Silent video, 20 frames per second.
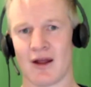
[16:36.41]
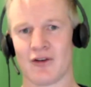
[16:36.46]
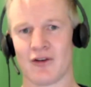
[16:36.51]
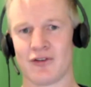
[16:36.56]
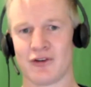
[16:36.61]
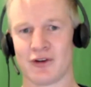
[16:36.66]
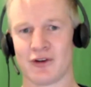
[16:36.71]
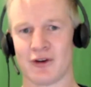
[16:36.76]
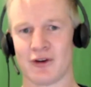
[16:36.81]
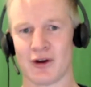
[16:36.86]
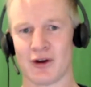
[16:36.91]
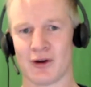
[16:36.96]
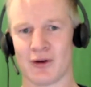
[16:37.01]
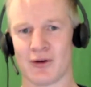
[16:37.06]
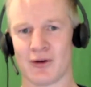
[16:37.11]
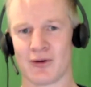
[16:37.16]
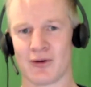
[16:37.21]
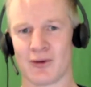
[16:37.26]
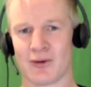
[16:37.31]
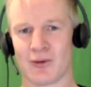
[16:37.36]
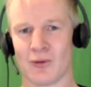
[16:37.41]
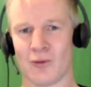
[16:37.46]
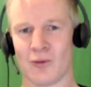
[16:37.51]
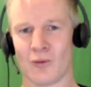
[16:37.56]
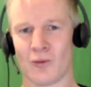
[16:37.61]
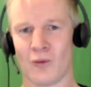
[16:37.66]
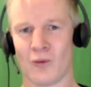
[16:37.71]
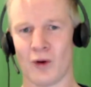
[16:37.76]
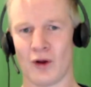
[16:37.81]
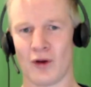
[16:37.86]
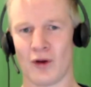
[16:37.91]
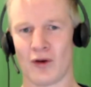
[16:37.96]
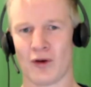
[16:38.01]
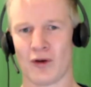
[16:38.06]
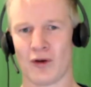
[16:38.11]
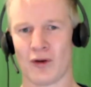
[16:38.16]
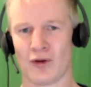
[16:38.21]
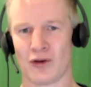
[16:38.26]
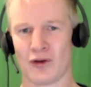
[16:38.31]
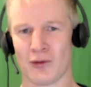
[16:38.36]
Do you know what
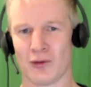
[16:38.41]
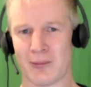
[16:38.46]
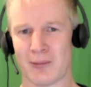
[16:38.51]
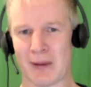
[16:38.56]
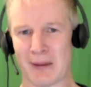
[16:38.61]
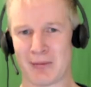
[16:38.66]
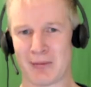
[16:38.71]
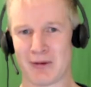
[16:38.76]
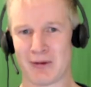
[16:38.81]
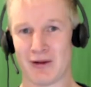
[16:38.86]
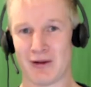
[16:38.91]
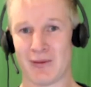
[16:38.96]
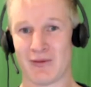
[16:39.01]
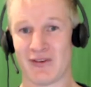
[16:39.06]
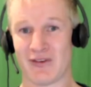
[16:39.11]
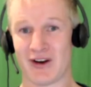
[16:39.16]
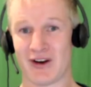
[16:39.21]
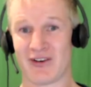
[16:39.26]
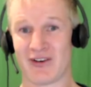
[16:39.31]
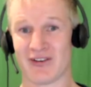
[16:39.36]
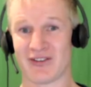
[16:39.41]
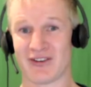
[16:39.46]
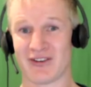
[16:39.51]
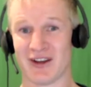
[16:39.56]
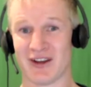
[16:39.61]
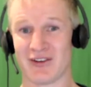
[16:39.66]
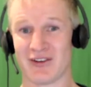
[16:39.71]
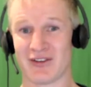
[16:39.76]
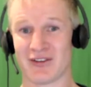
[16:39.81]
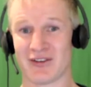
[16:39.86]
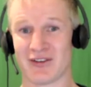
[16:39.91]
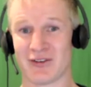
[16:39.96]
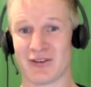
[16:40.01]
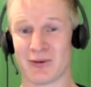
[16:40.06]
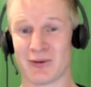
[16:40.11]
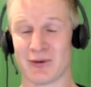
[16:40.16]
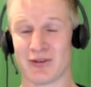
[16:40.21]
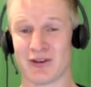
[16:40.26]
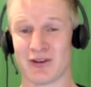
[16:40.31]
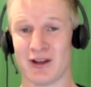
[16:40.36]
human papillomavirus does
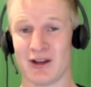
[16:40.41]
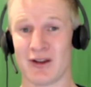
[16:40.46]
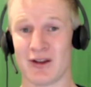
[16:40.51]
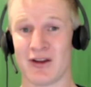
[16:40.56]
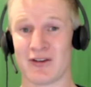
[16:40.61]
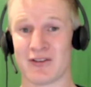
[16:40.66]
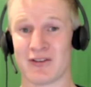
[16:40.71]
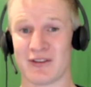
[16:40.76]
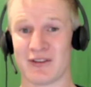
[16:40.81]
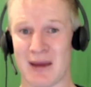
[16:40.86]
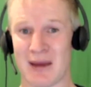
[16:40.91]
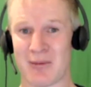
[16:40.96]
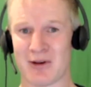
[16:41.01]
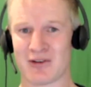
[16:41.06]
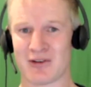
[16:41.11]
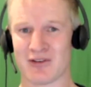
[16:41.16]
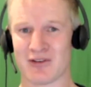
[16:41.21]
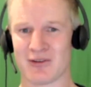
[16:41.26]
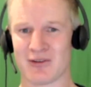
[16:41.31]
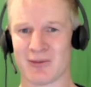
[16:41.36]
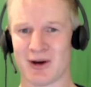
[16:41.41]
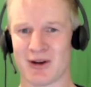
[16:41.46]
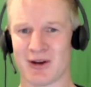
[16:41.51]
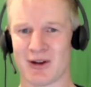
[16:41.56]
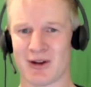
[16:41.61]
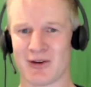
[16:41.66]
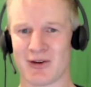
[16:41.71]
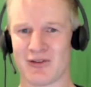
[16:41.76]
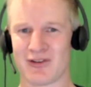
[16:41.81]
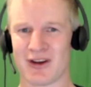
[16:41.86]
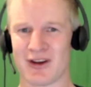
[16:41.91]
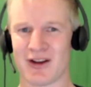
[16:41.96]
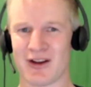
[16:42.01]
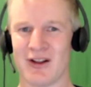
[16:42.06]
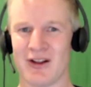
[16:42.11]
to a cell? It damages the mitochondria.